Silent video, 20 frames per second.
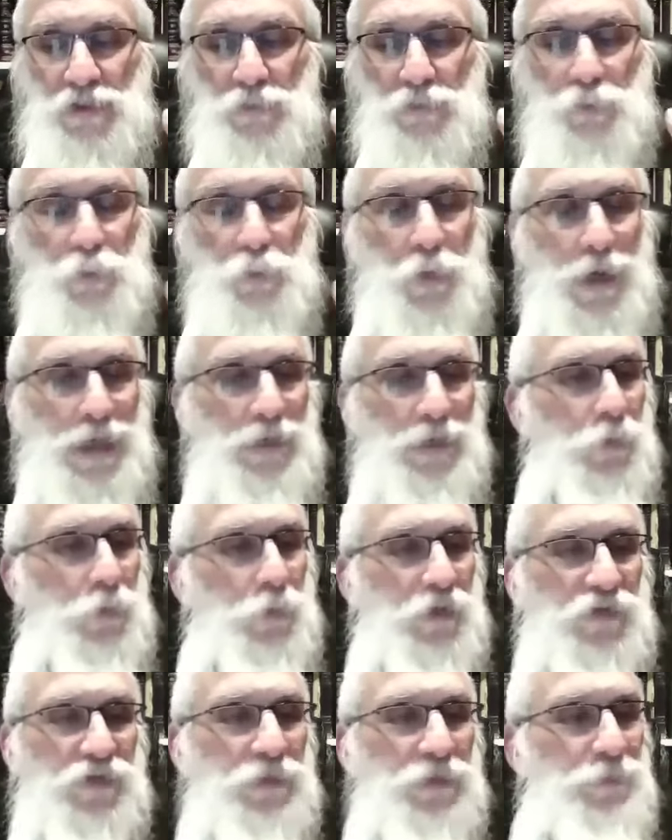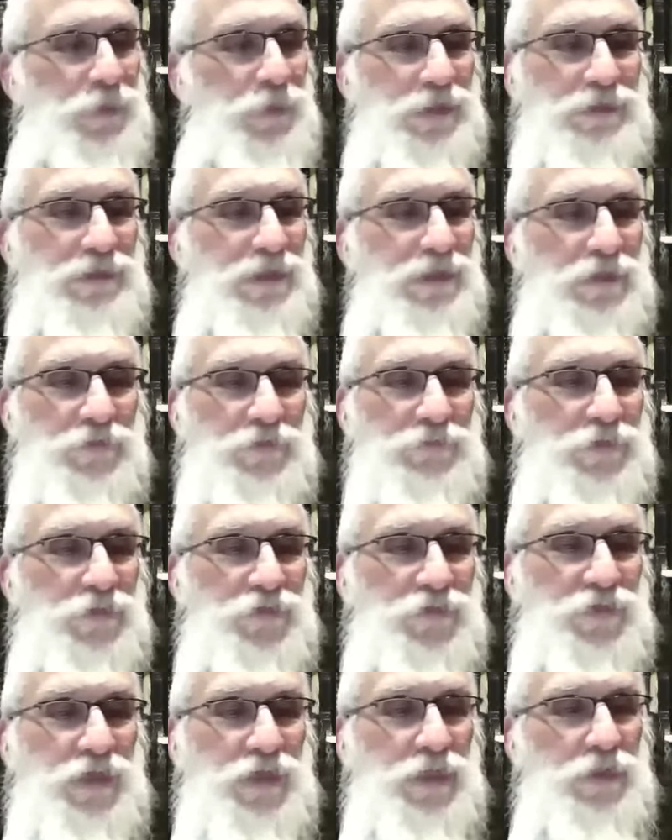why? What's the big deal if you
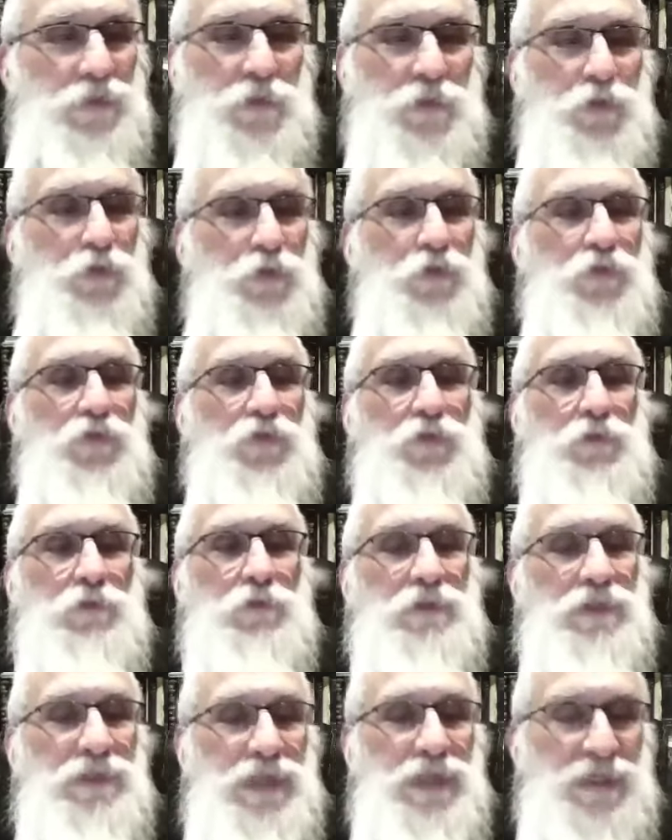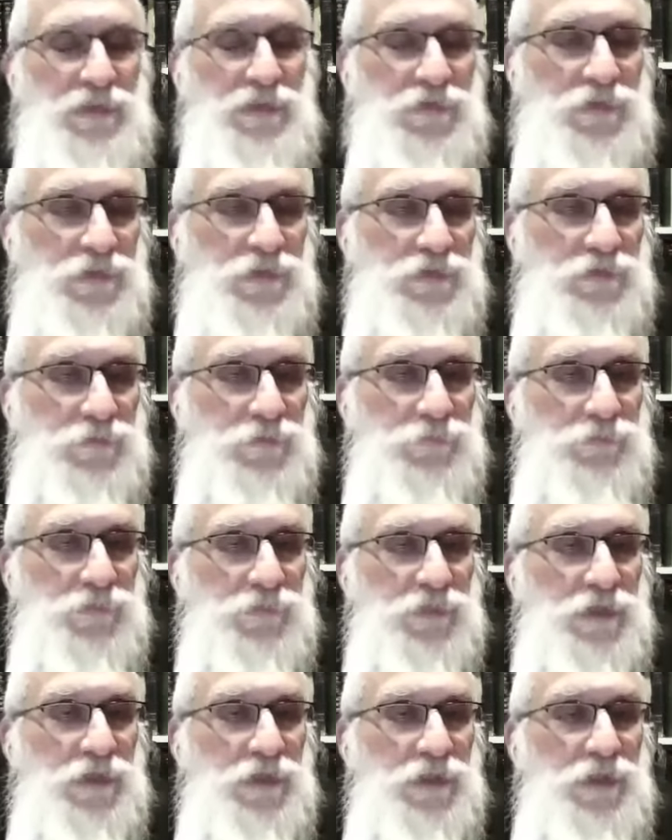sin? You're still connected.
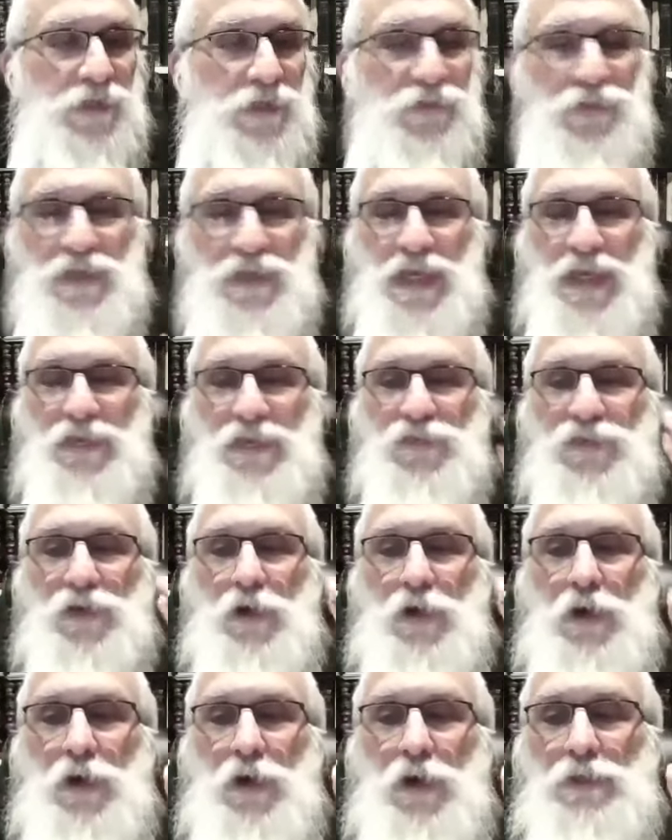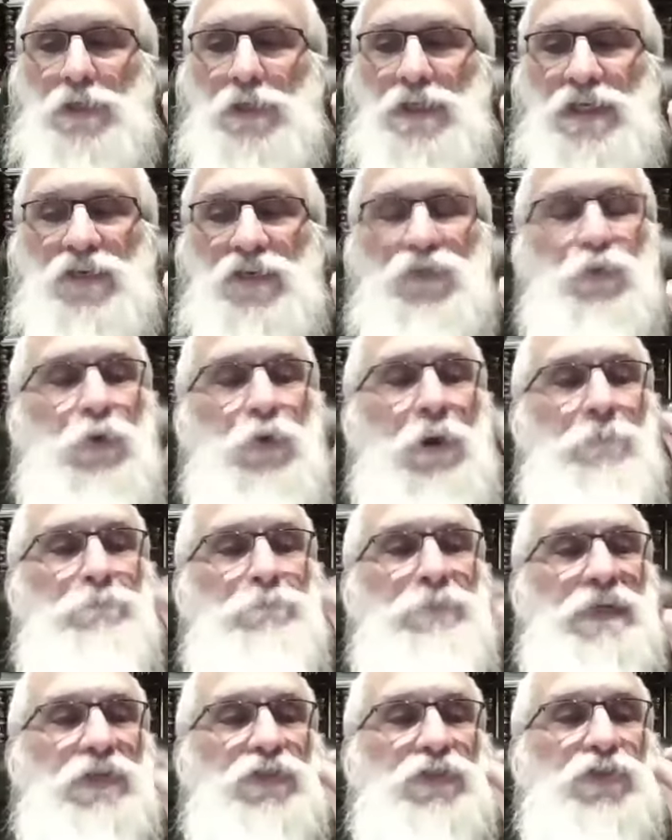The Yetzer Hara is one
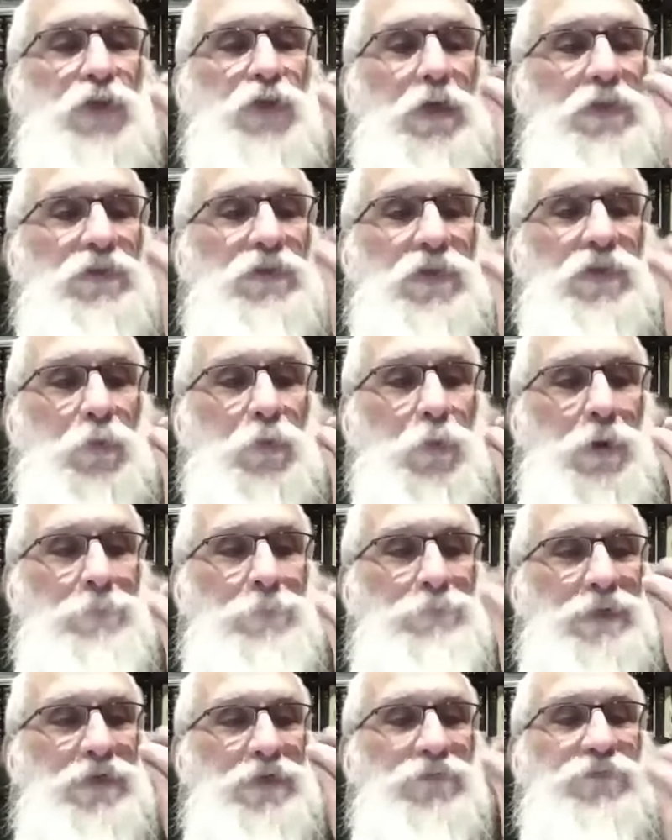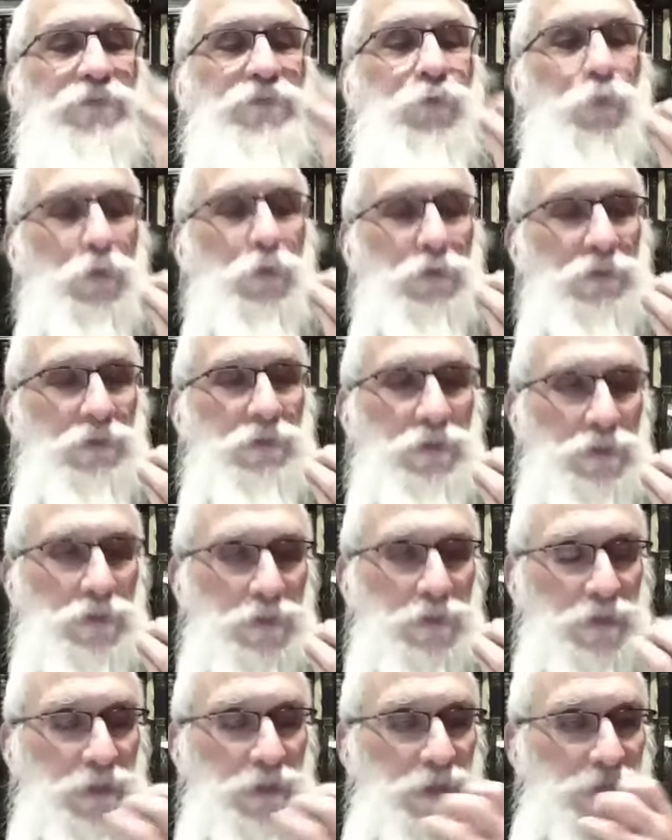big shaita, one big fool
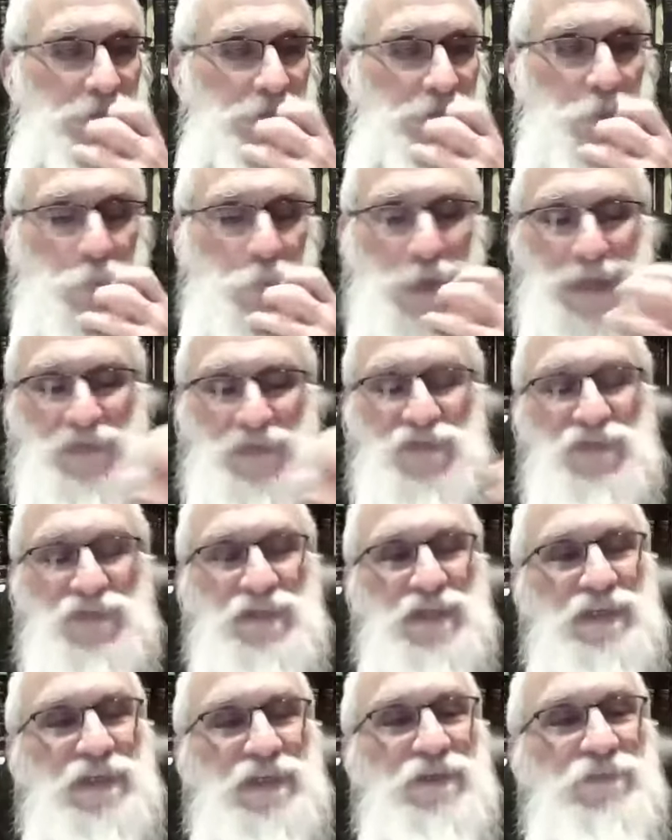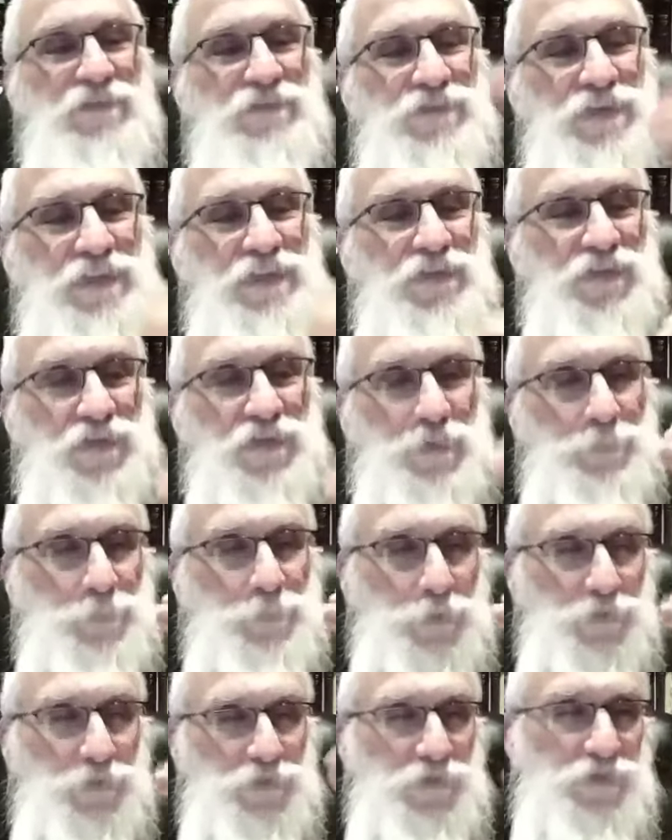that wants to convince the
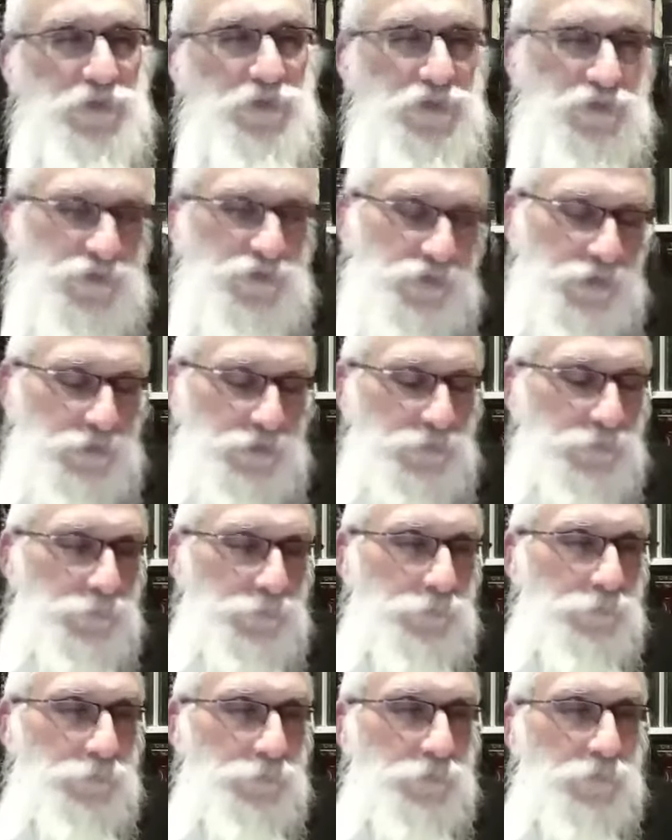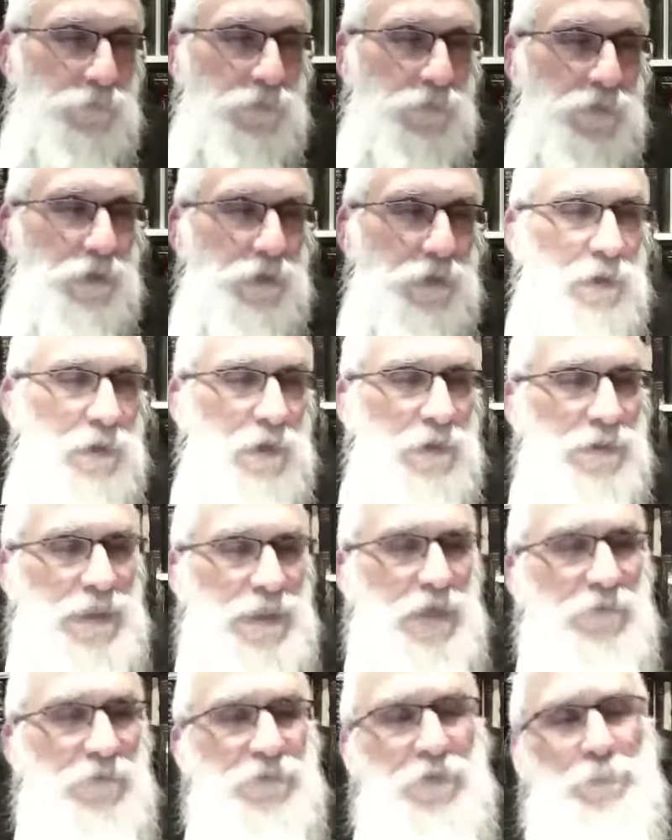person to sin.
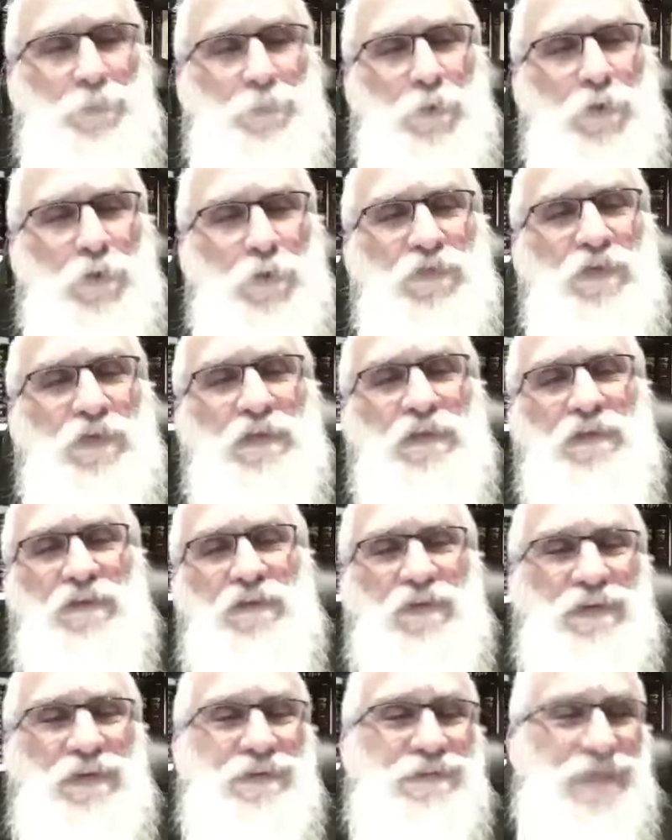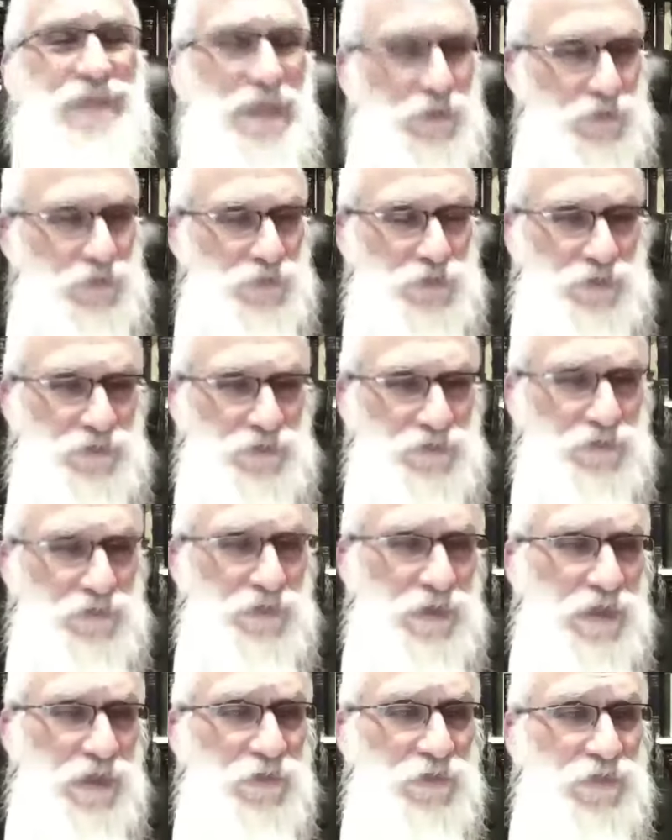Now, if the person is intelligent and